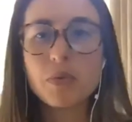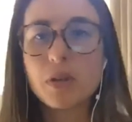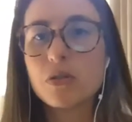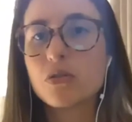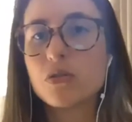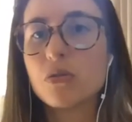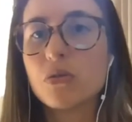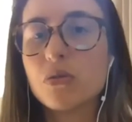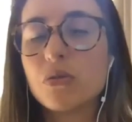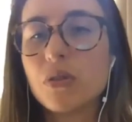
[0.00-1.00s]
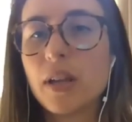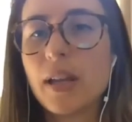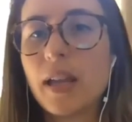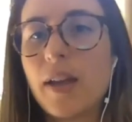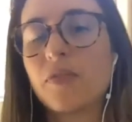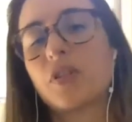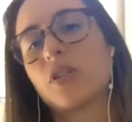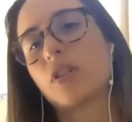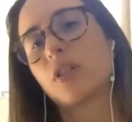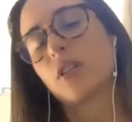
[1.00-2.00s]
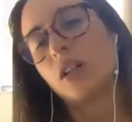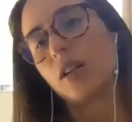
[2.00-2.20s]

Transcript: could do, after